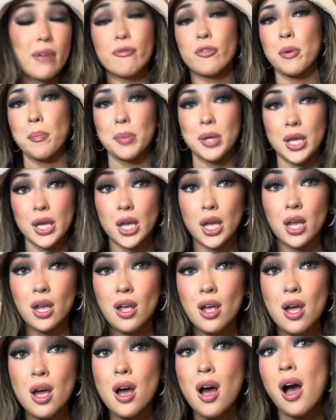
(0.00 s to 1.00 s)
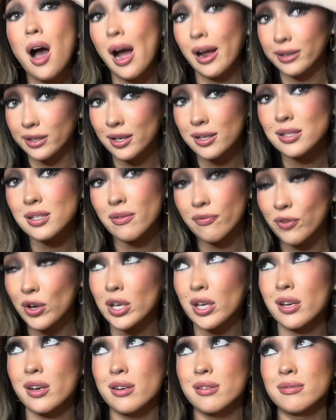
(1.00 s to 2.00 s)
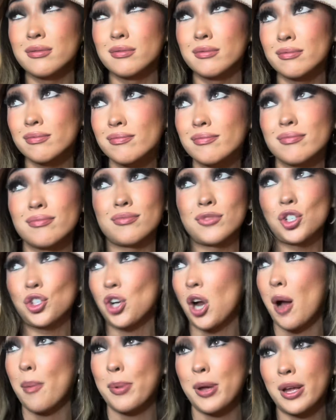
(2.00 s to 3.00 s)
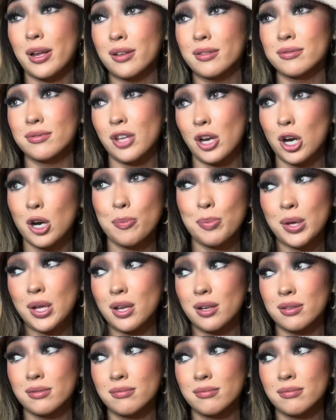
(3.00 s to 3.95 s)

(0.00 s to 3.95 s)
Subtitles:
And for me, I needed some fucking shopping therapy.